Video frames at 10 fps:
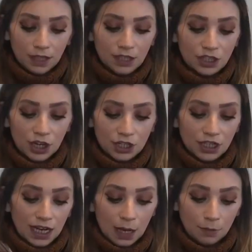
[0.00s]
a
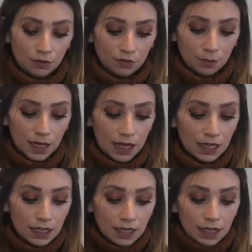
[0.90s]
charging cable for
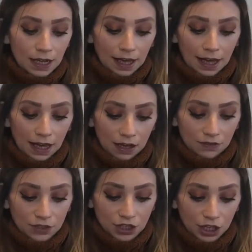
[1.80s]
me, I have
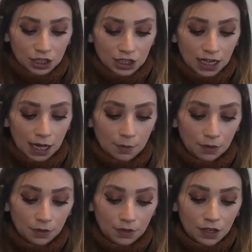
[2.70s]
a charging
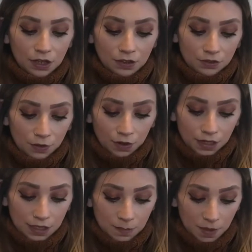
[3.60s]
cable
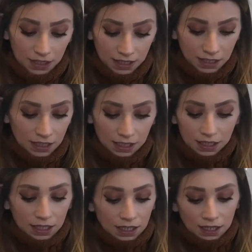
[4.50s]
for Spuggy,
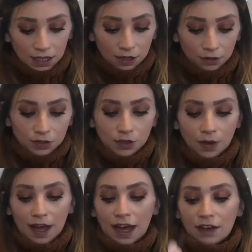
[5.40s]
I also
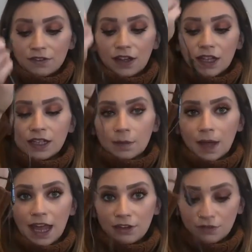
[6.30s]
have some
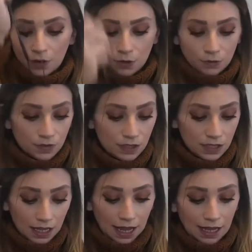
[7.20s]

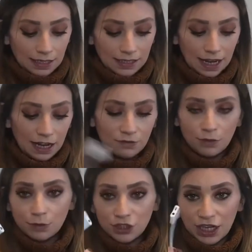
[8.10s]
headphones and a
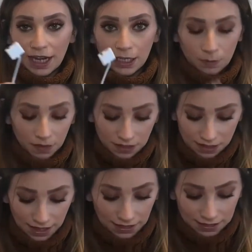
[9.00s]
headphone jack because
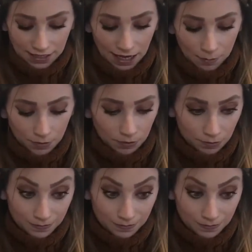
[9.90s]
thanks Apple,